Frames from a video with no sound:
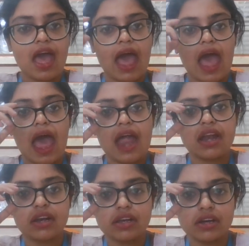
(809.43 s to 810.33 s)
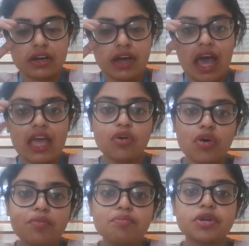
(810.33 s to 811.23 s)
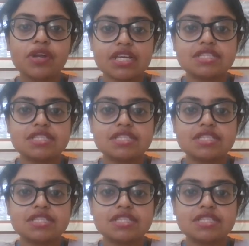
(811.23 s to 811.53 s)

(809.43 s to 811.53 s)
and I hope today's